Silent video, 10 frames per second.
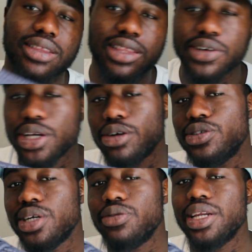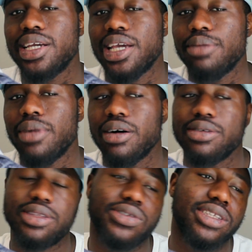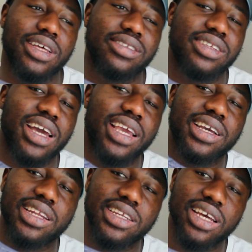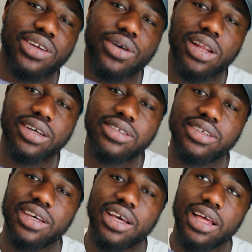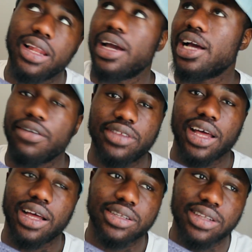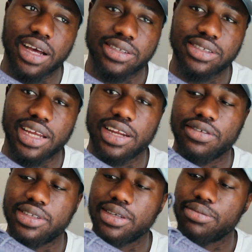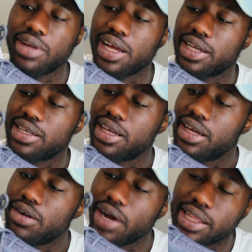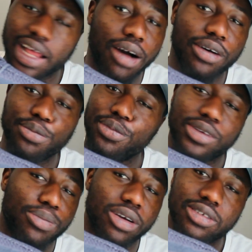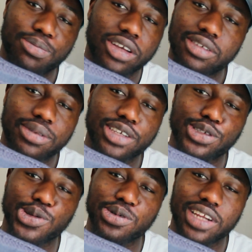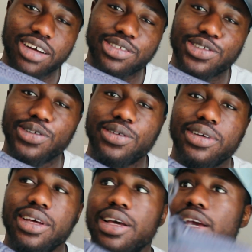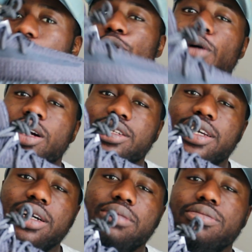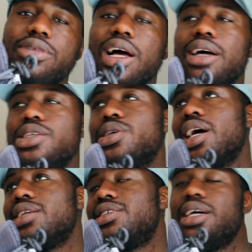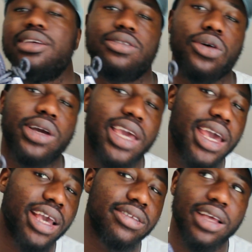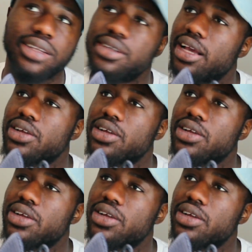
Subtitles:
300 when they came out, 339 Canadian dollars, like after taxes and everything. But like, right now, possibly sold out. So if you want them, You can check StockX, you can check